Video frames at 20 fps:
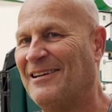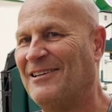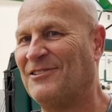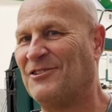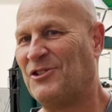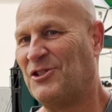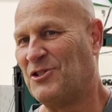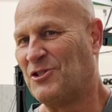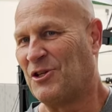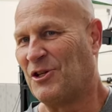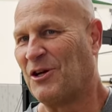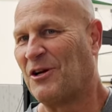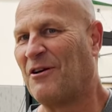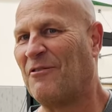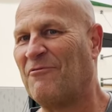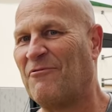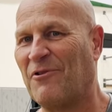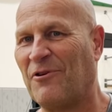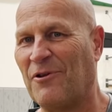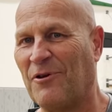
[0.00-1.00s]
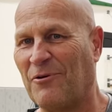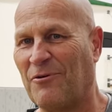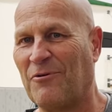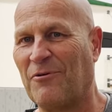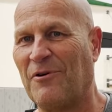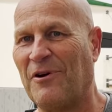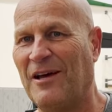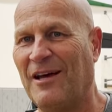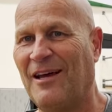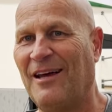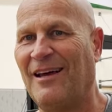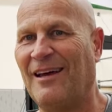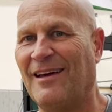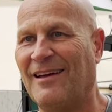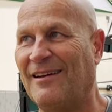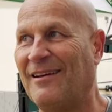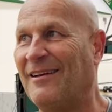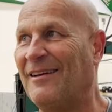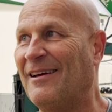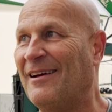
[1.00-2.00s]
She's looking for the three
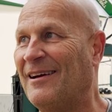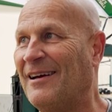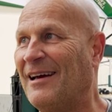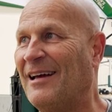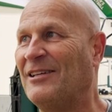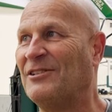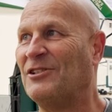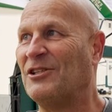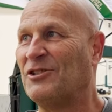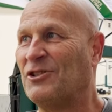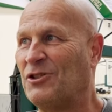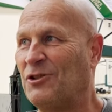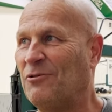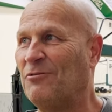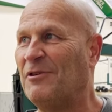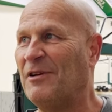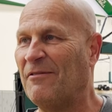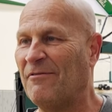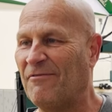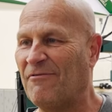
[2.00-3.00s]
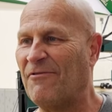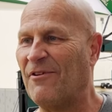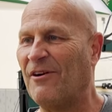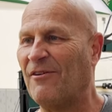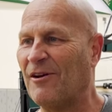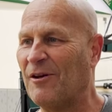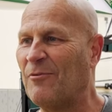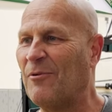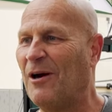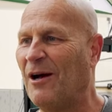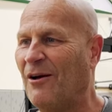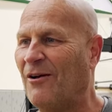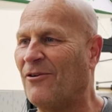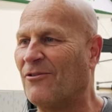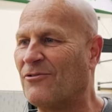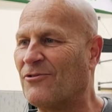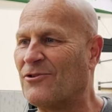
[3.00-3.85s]
and is shooting it fairly well.